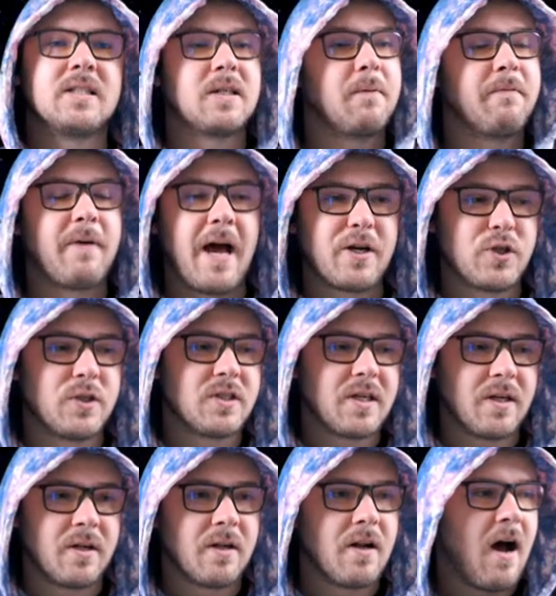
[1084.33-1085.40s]
Some factions
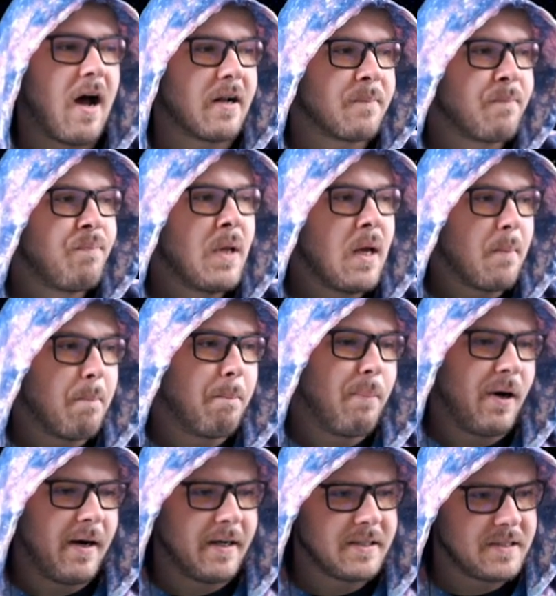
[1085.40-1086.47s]
cannot.
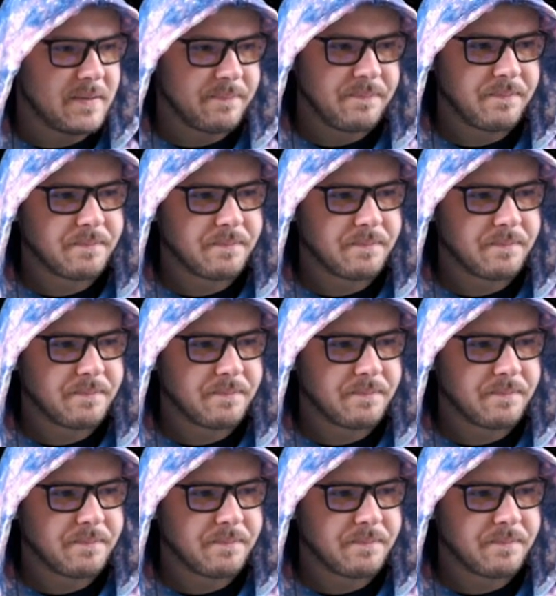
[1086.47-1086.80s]
But...